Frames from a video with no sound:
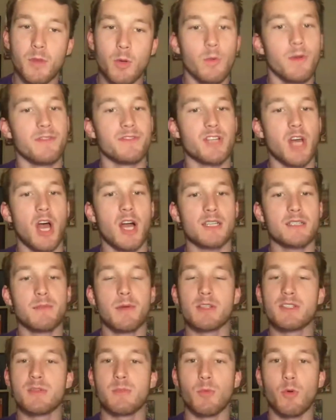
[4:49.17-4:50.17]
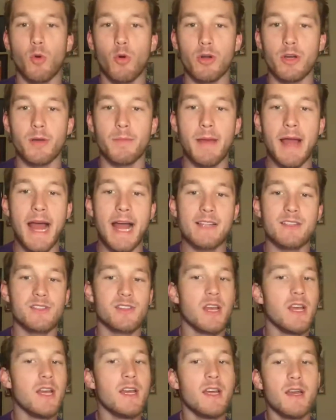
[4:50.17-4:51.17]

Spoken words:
We've talked about some corner bats,